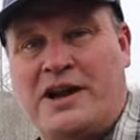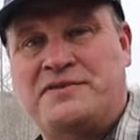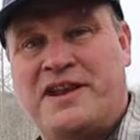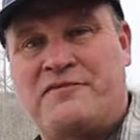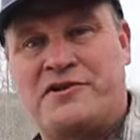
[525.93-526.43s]
I
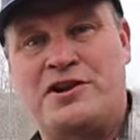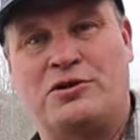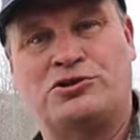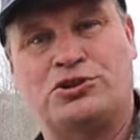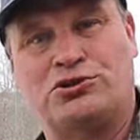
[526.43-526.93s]
never
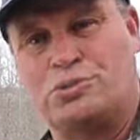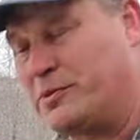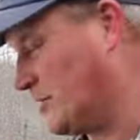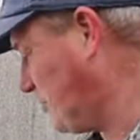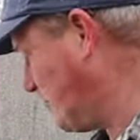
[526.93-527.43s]
noticed it too
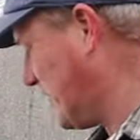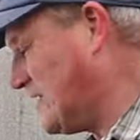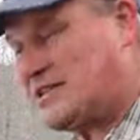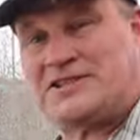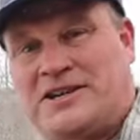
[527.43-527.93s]
much, but
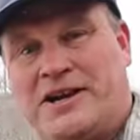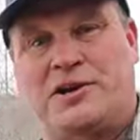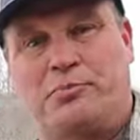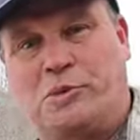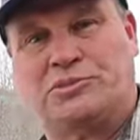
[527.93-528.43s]
when you
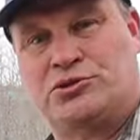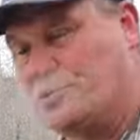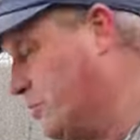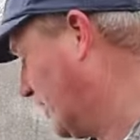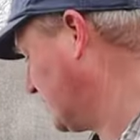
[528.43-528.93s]
stir the pot
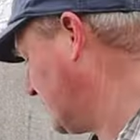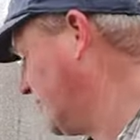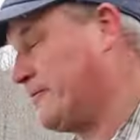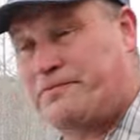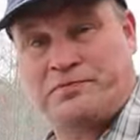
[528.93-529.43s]
too much,
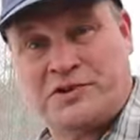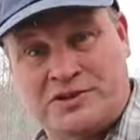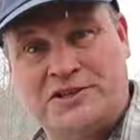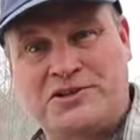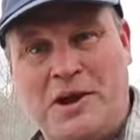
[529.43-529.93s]

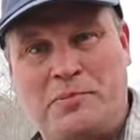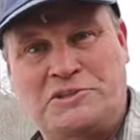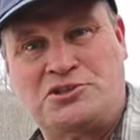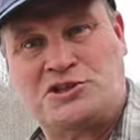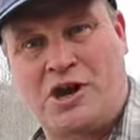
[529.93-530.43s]
the
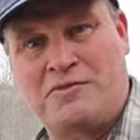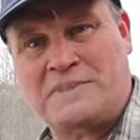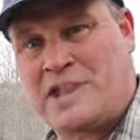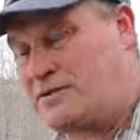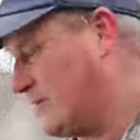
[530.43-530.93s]
temperature's
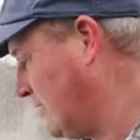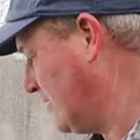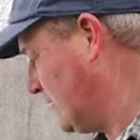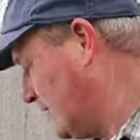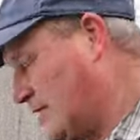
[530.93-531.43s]
going down.
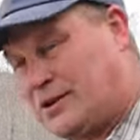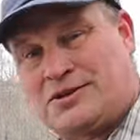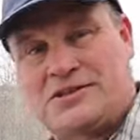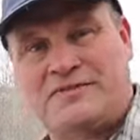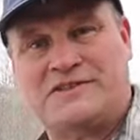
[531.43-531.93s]
You
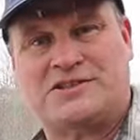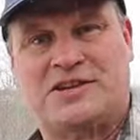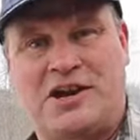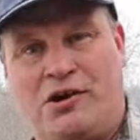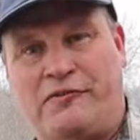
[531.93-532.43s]
just have to
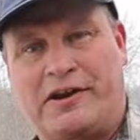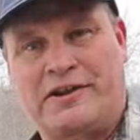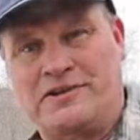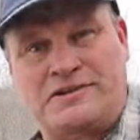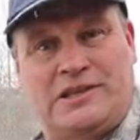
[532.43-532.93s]
stay off it
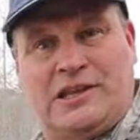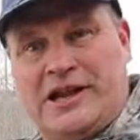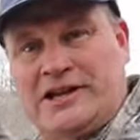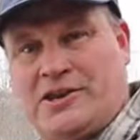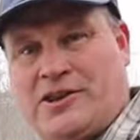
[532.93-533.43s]
and just
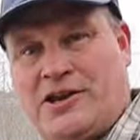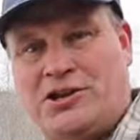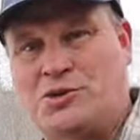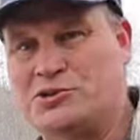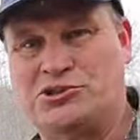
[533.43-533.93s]
let that
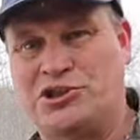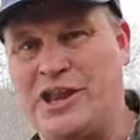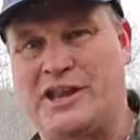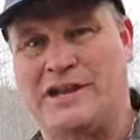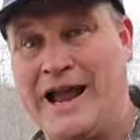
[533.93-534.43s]
thing do its
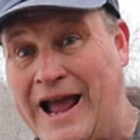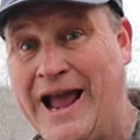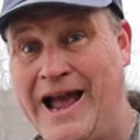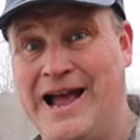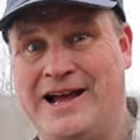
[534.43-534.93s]
thing.
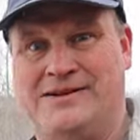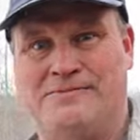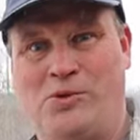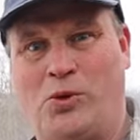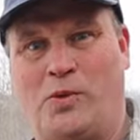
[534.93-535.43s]

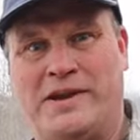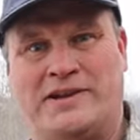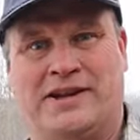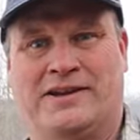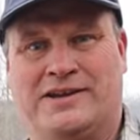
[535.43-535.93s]
More
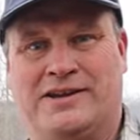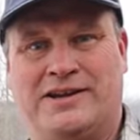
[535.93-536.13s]
waiting.